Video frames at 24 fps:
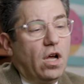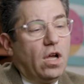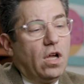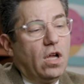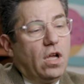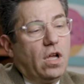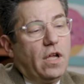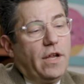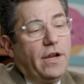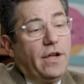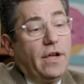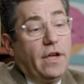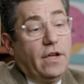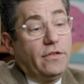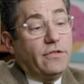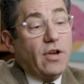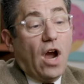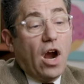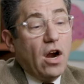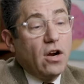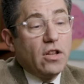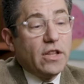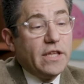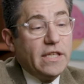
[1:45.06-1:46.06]
a, an
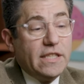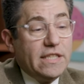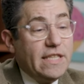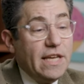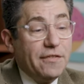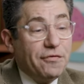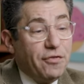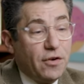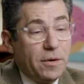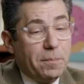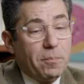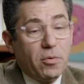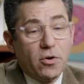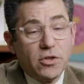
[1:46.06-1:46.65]
entirely different